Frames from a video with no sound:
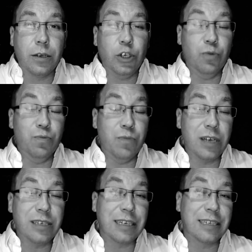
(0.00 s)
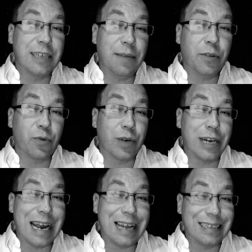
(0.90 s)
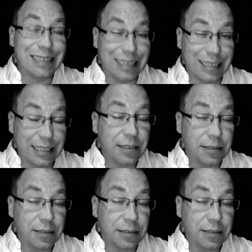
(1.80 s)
you must accept the reality